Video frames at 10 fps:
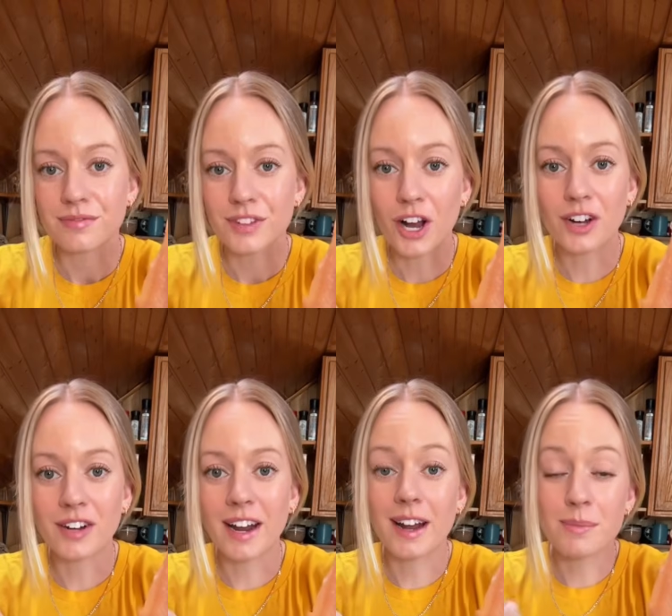
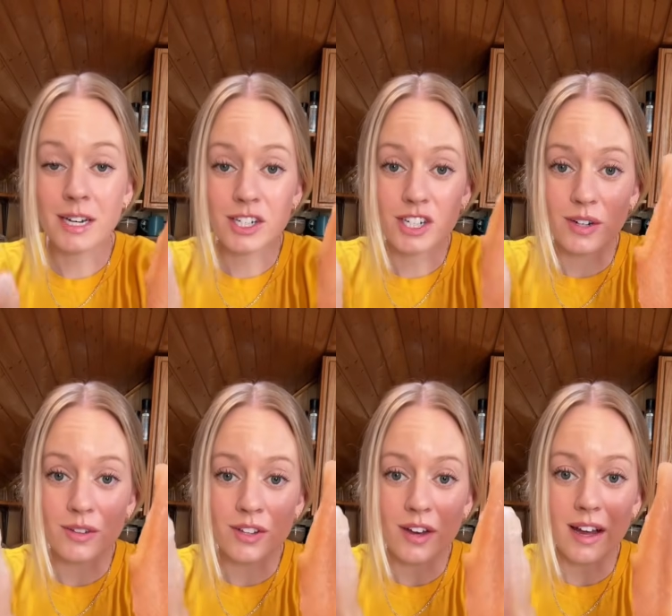Alright, I'm going to share
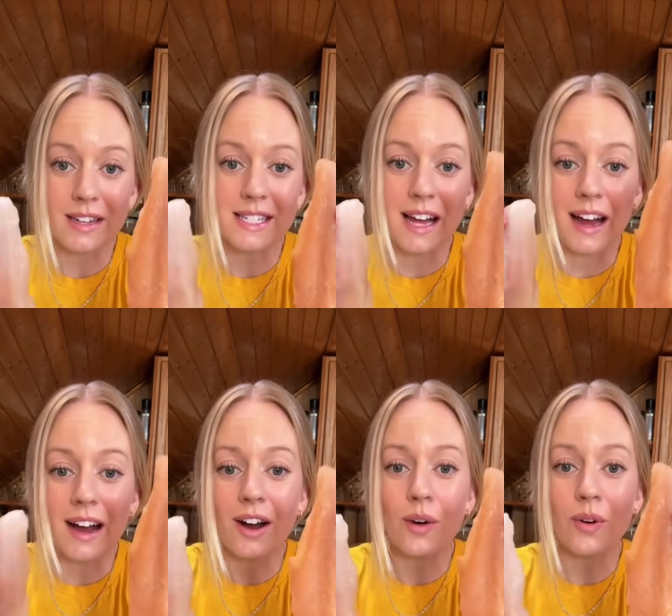with you guys
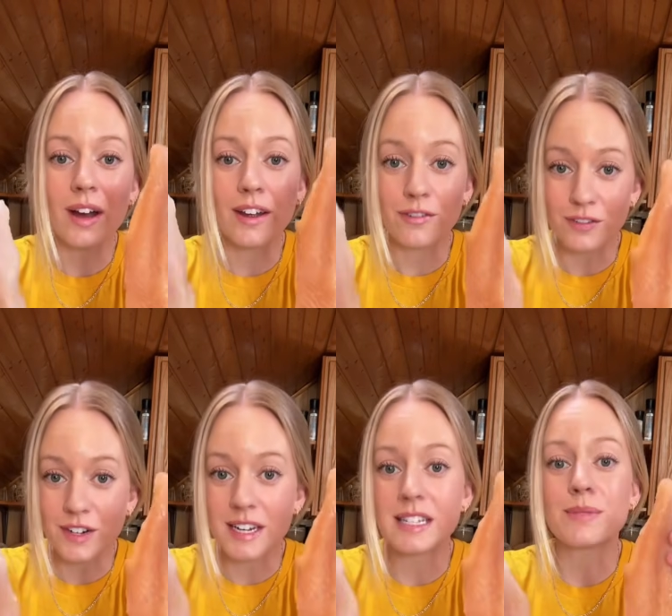how I
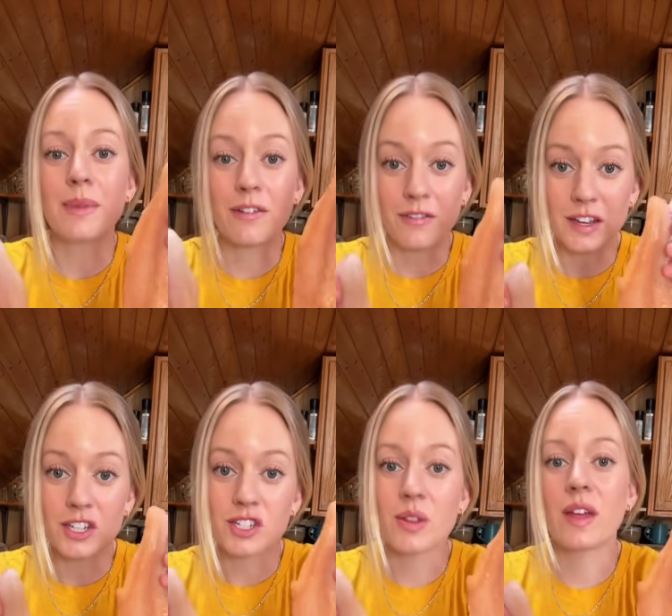freeze my fish
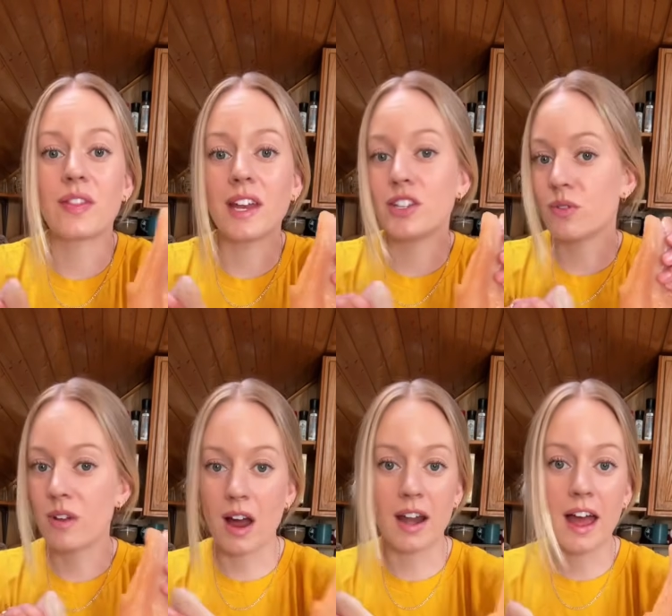so that they do
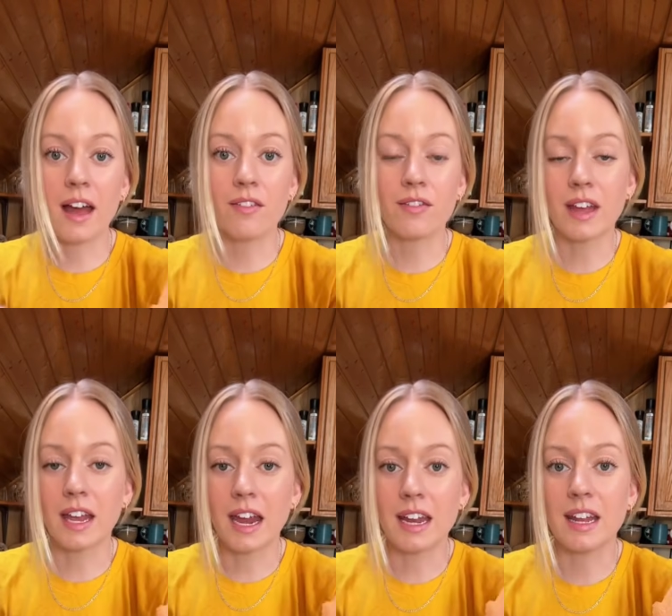not have
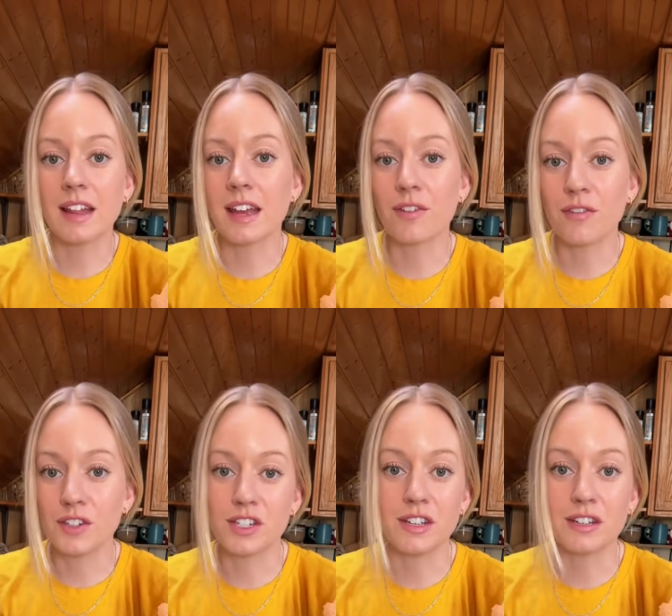any
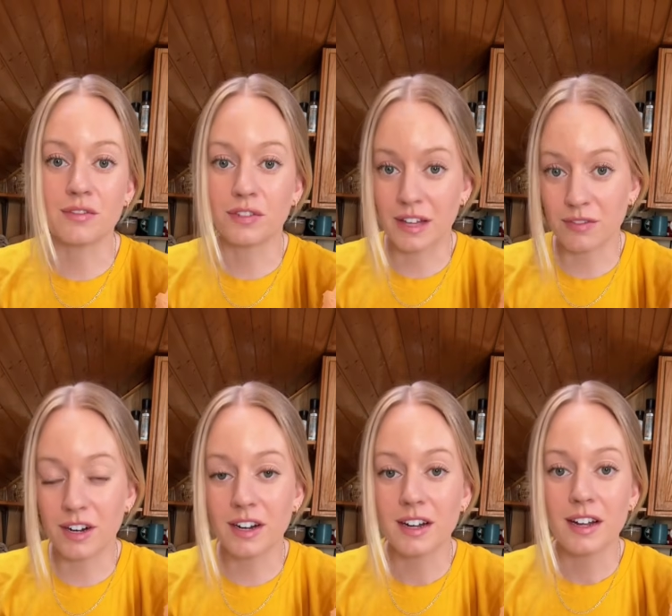fishy
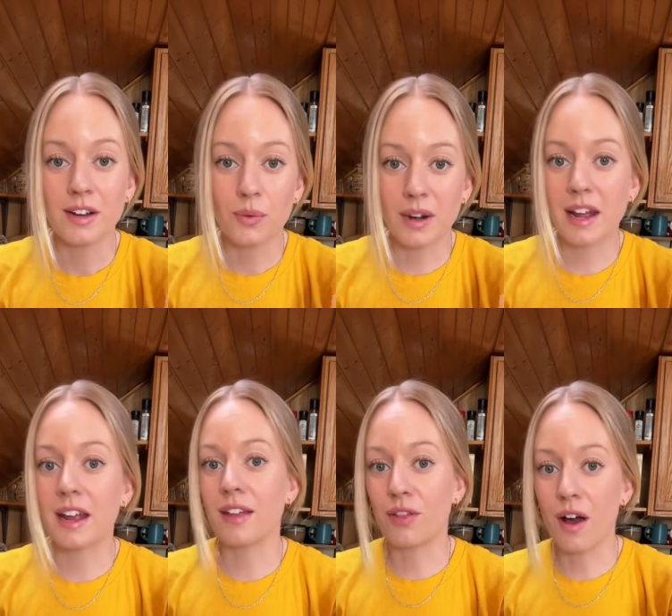flavor when
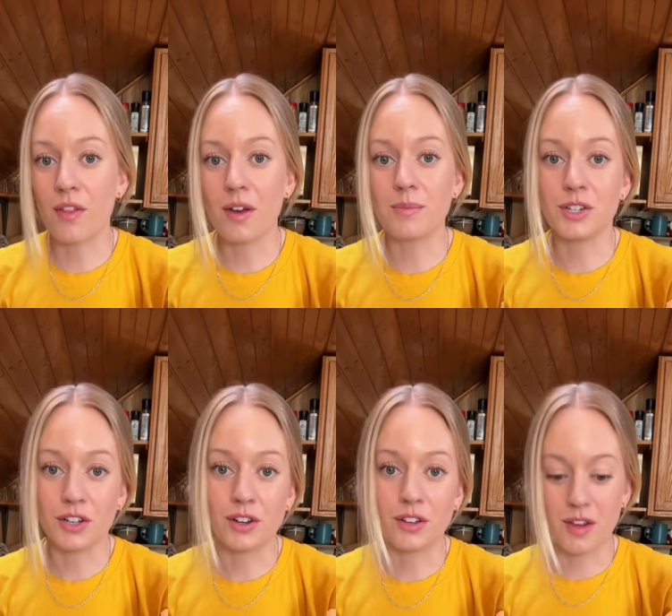I thaw them to
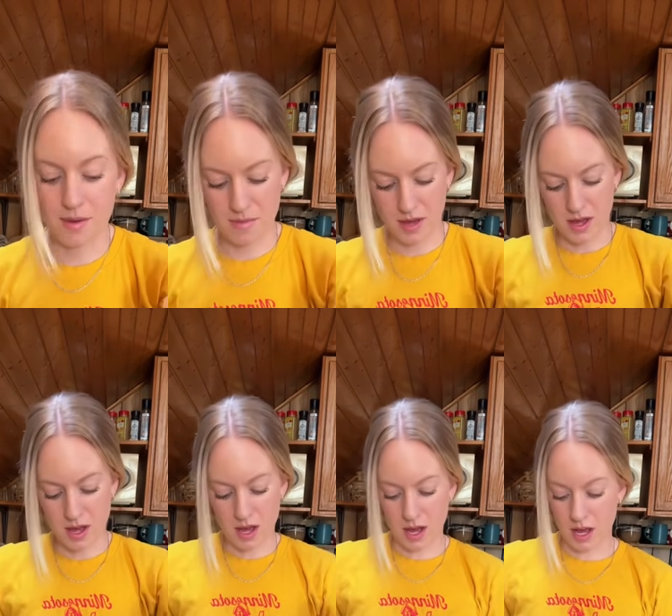cook them
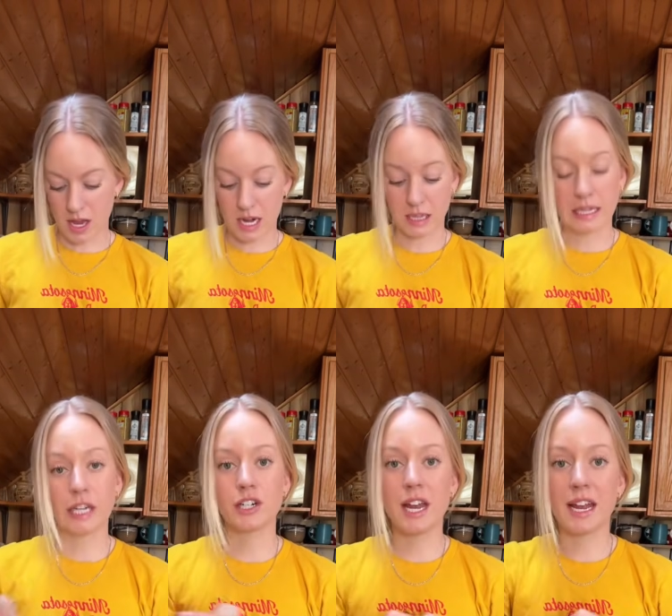at a
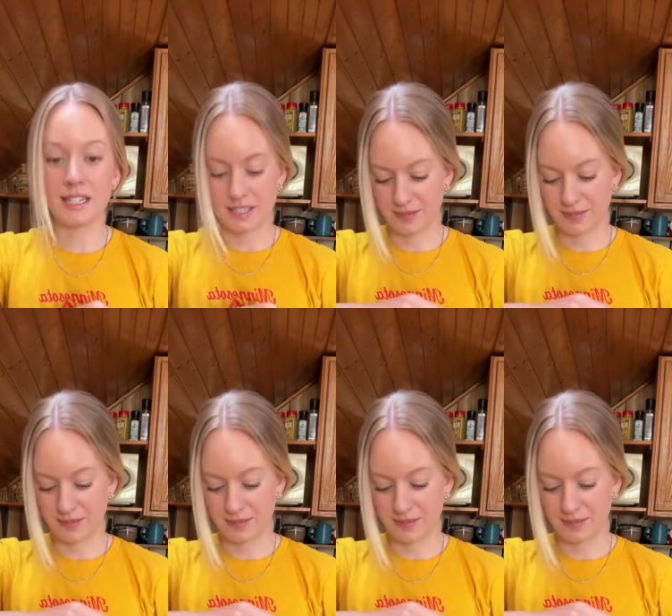later date.